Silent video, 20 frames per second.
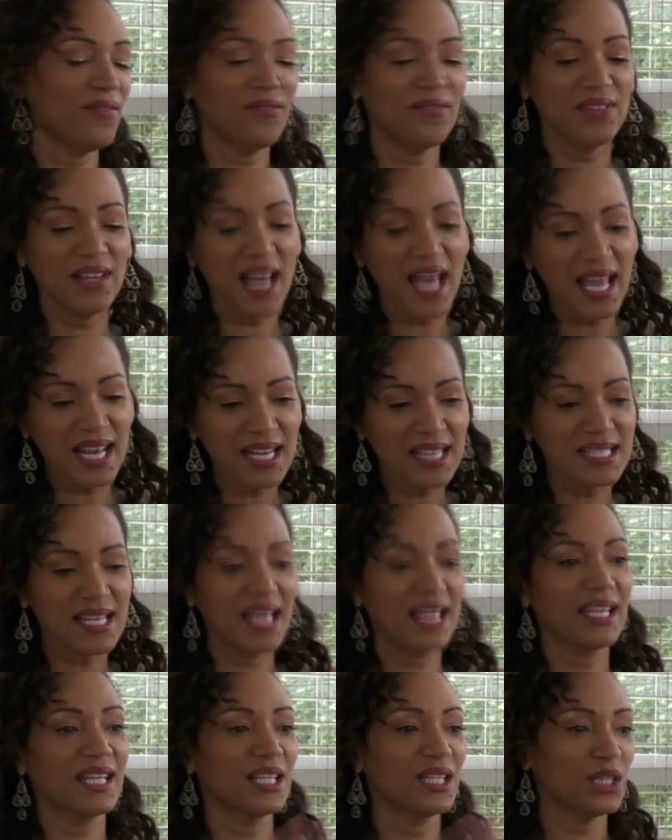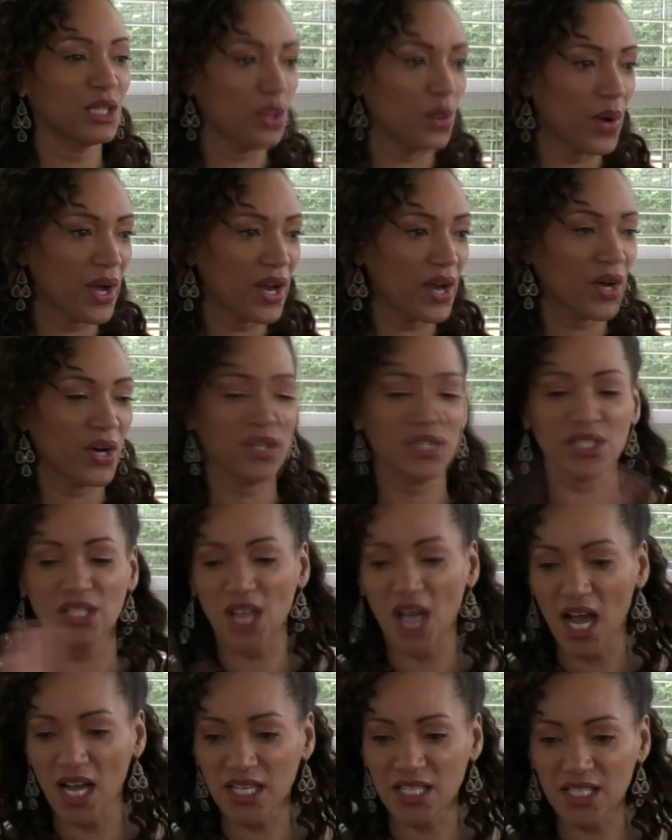flight attendant, lawyer,
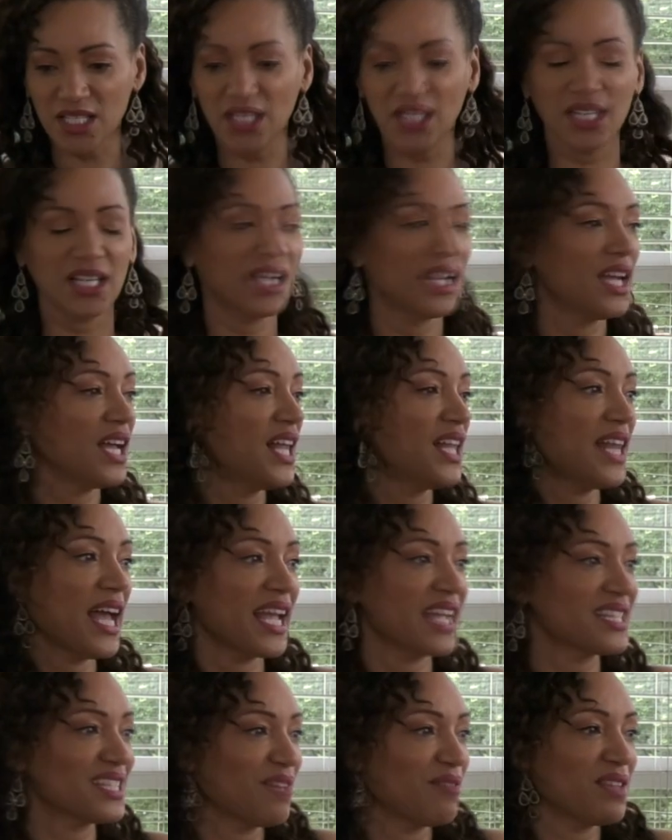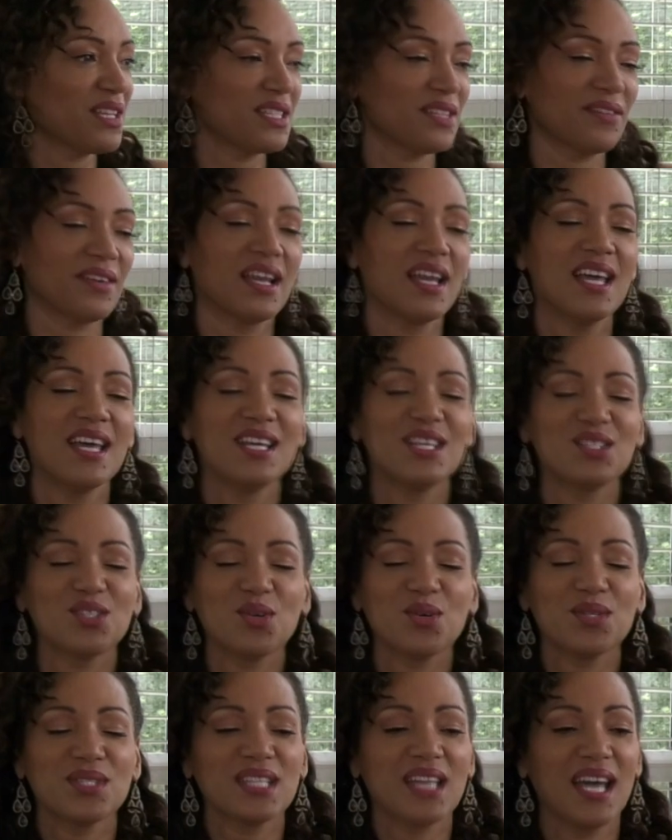doctor, like something different.
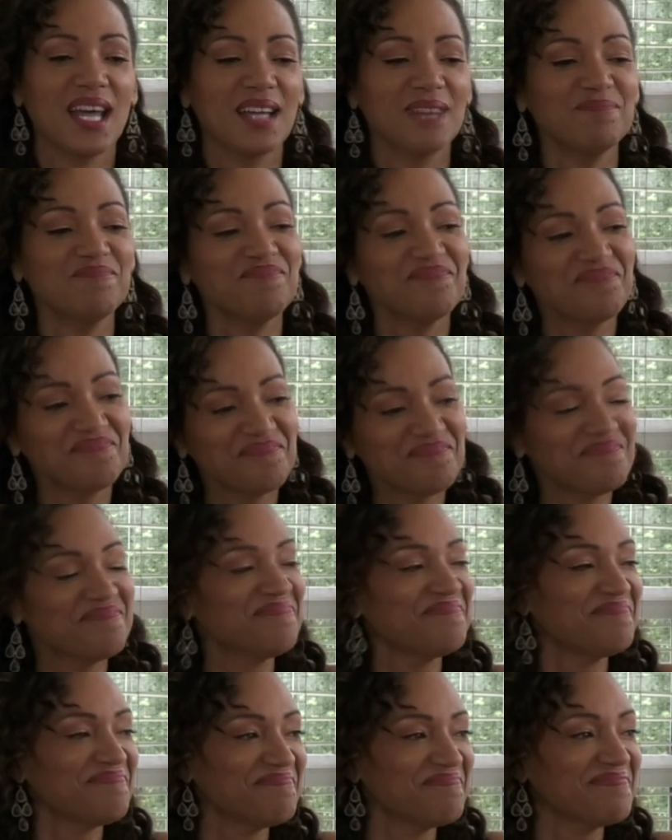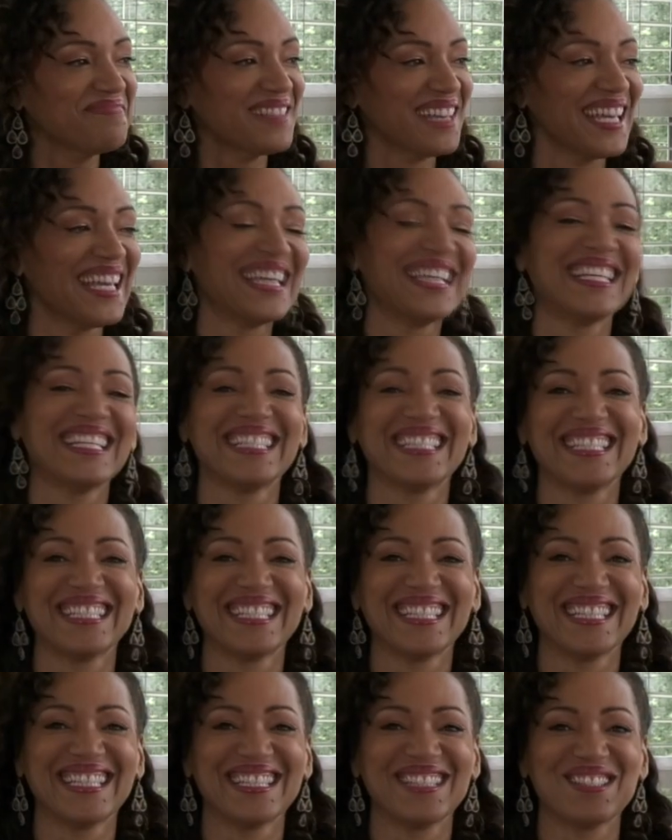So it was like,
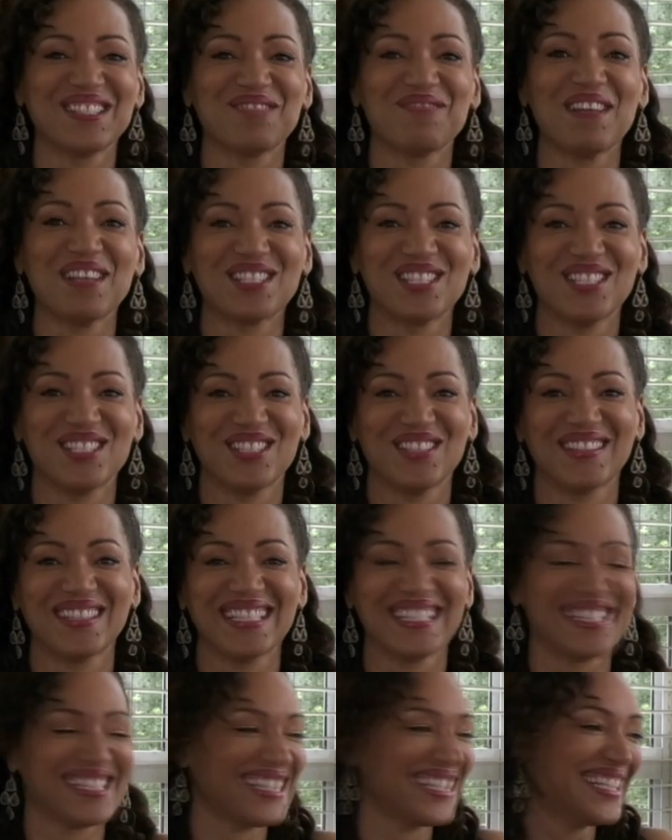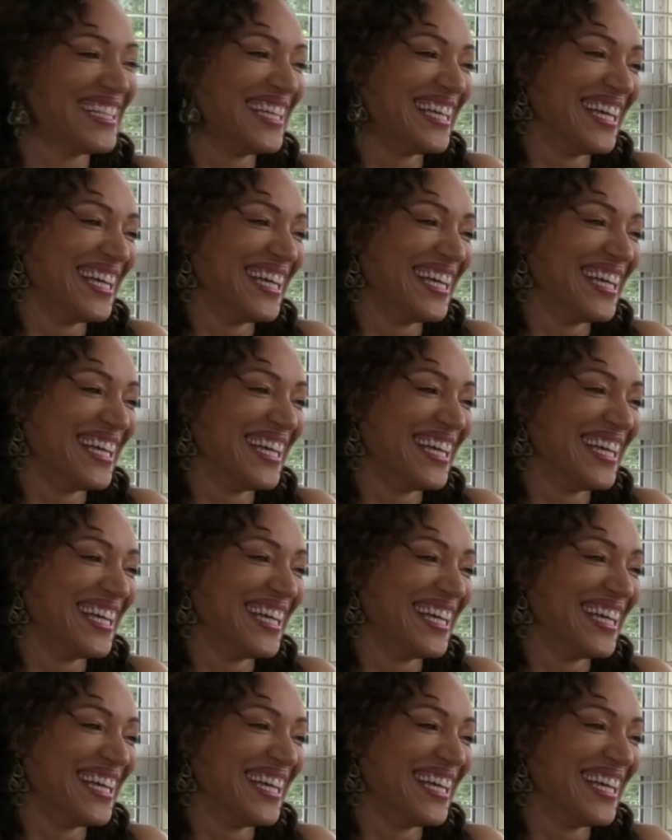this is meant to do this.